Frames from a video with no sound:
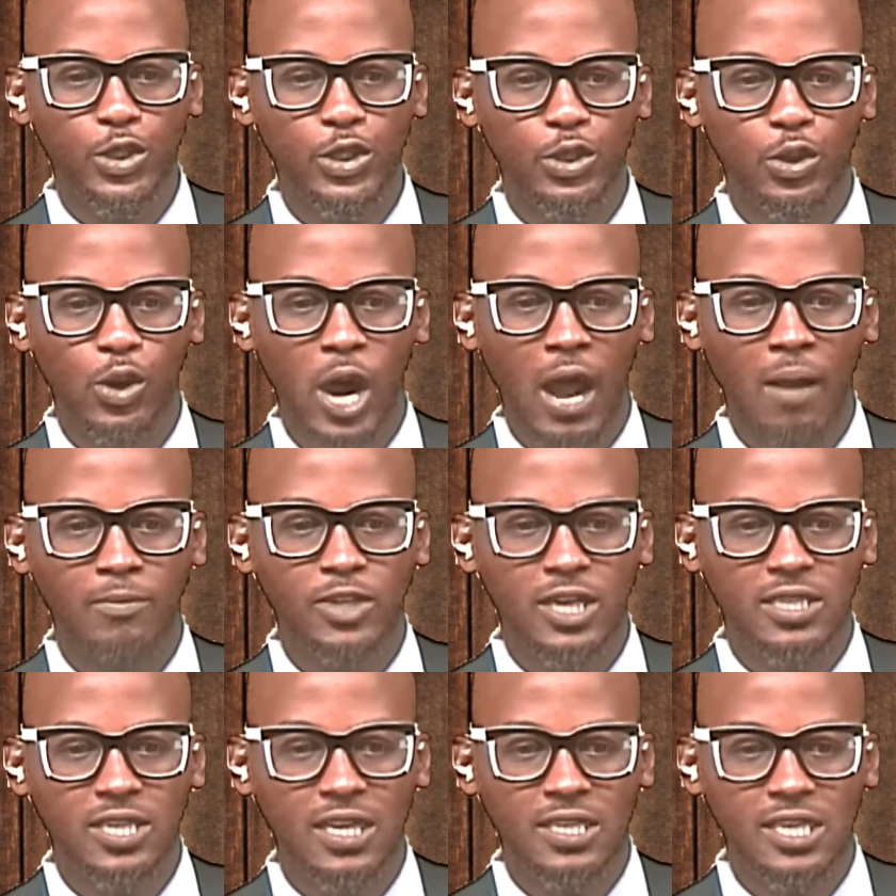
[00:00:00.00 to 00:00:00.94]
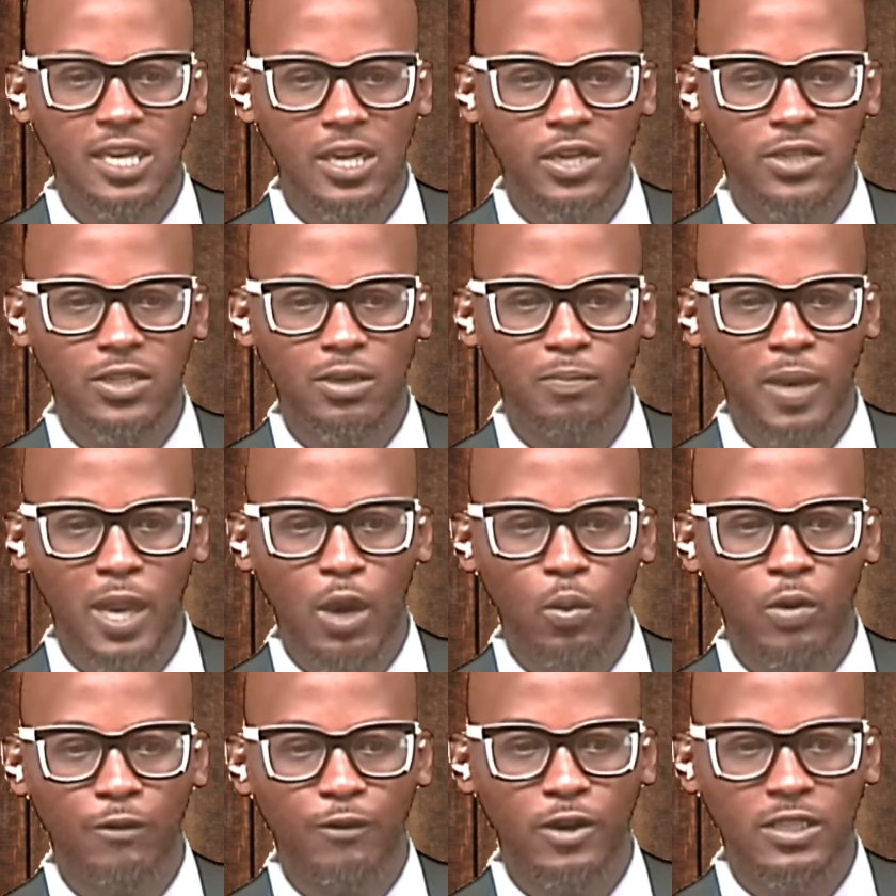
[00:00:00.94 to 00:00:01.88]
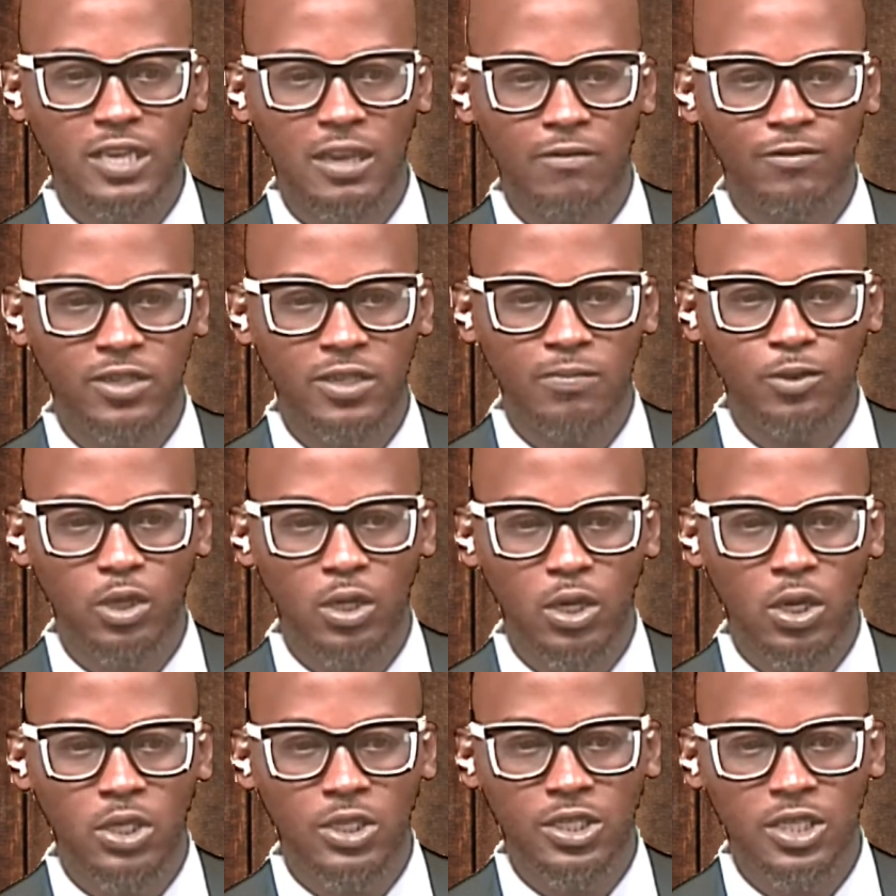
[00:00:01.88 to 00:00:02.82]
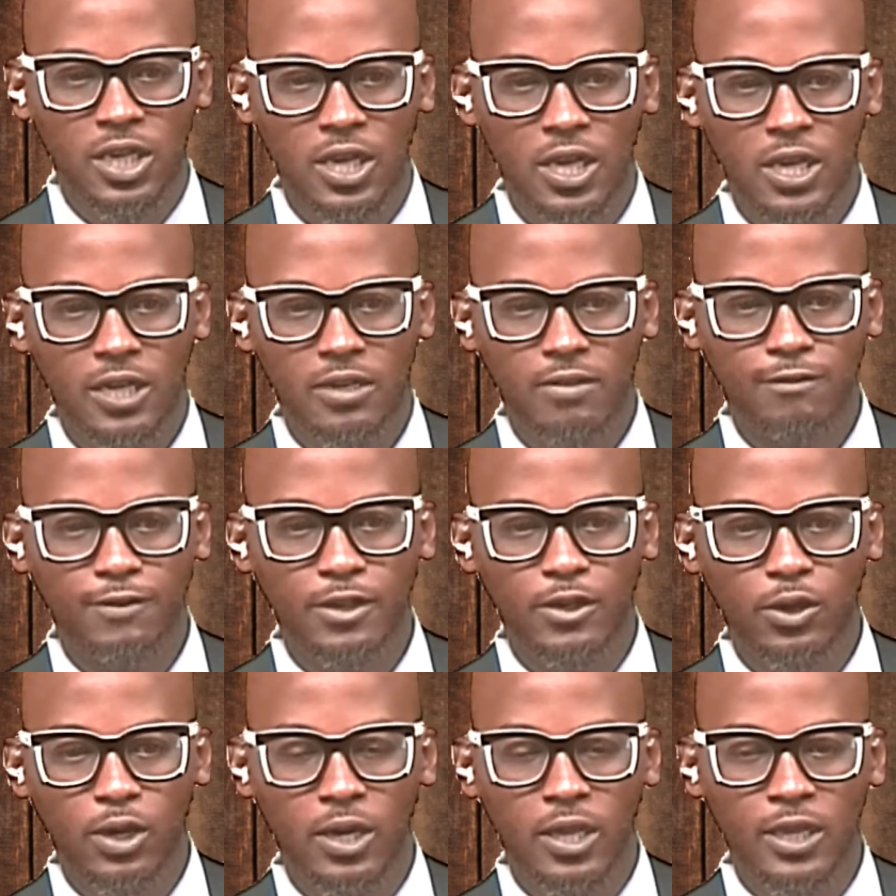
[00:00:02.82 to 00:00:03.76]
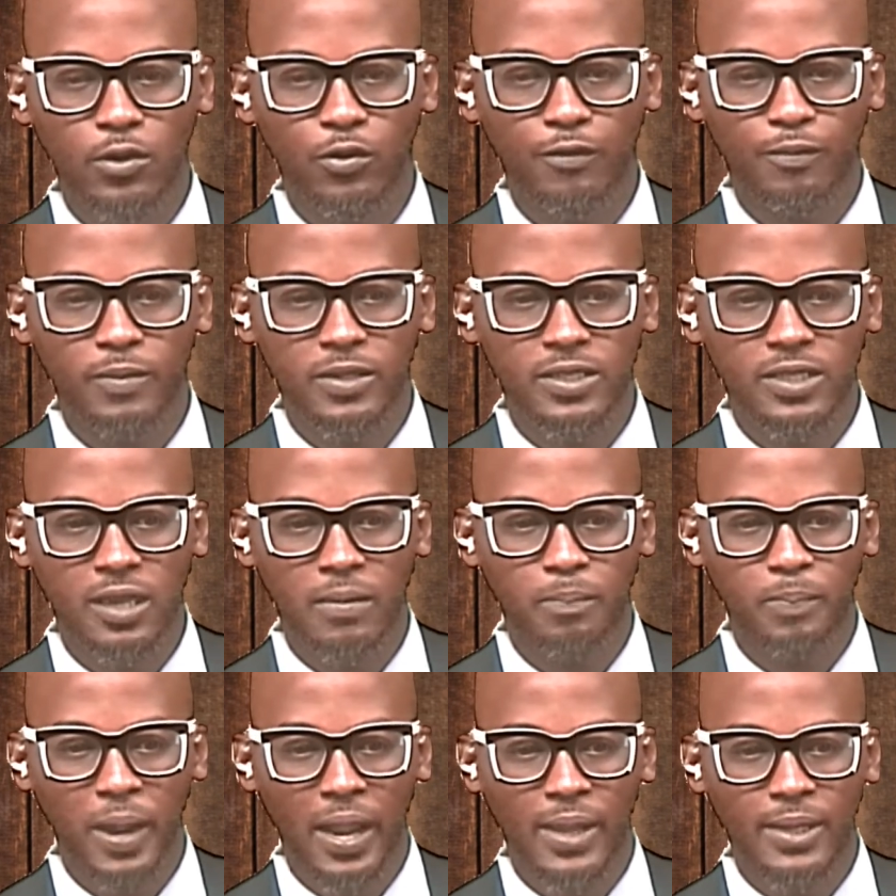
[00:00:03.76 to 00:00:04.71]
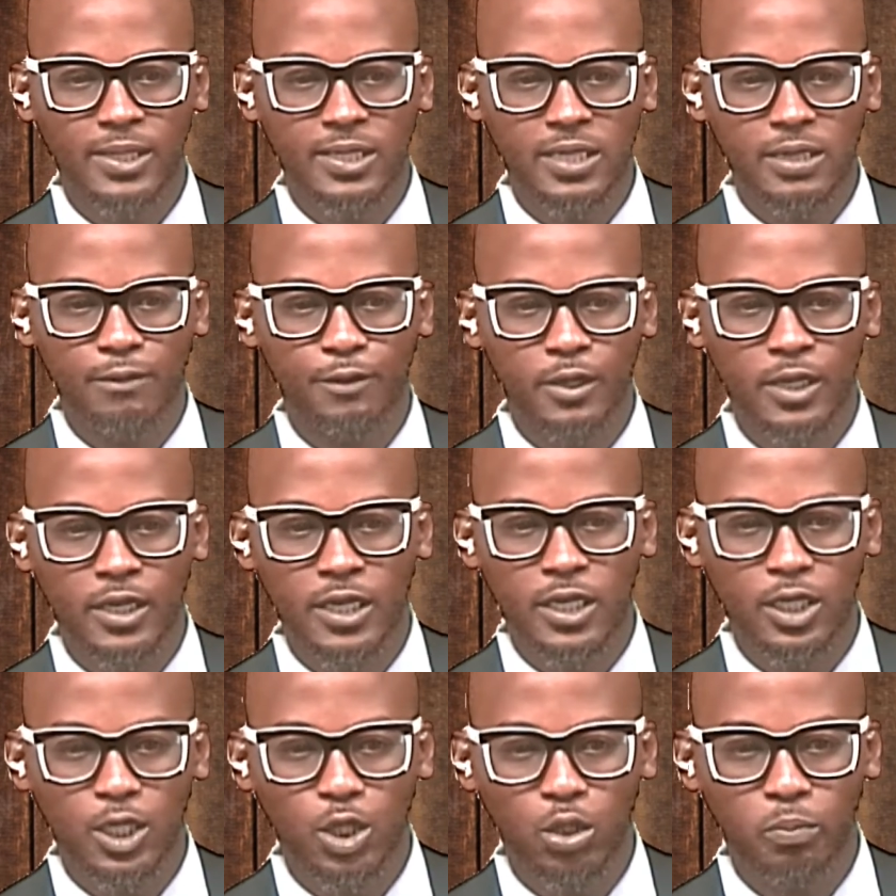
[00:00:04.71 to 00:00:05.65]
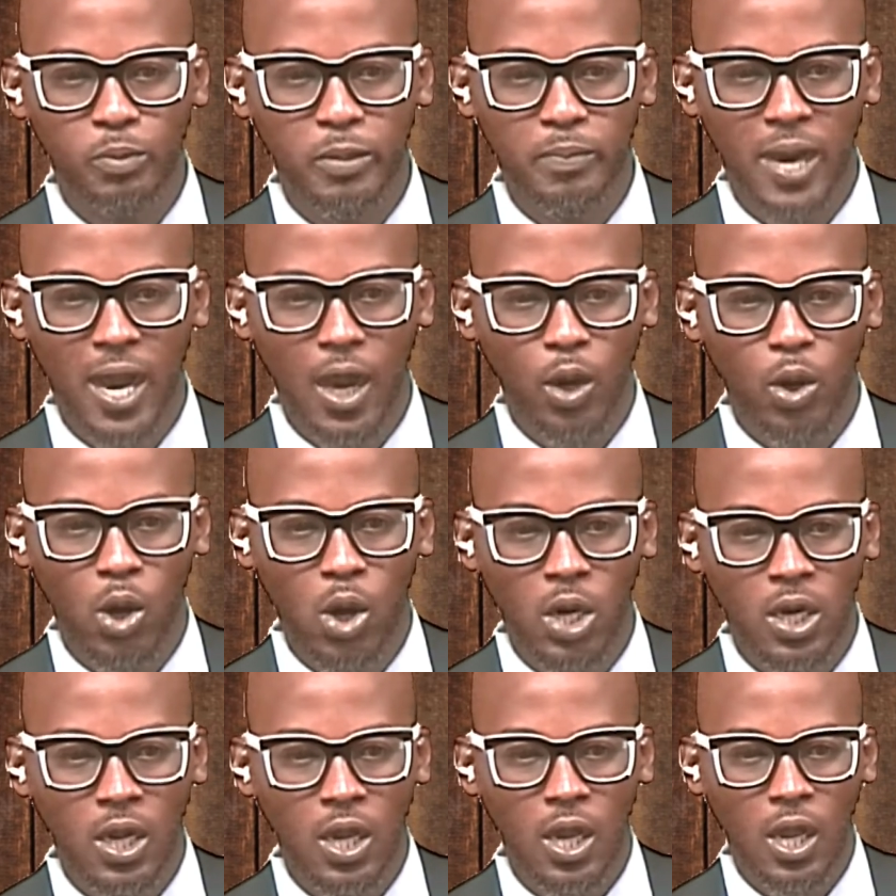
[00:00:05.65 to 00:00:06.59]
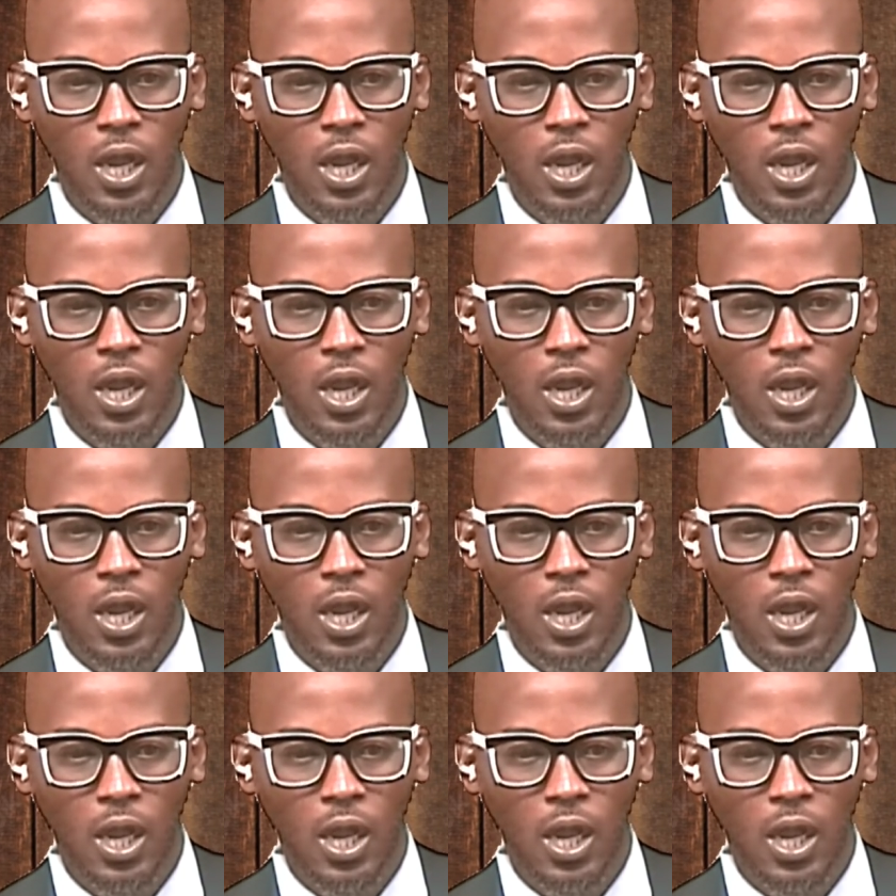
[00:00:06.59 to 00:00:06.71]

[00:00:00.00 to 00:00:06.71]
So just continue to bear with us. I've seemed to lost the video link with Mr. Pius Stephen. He should be back on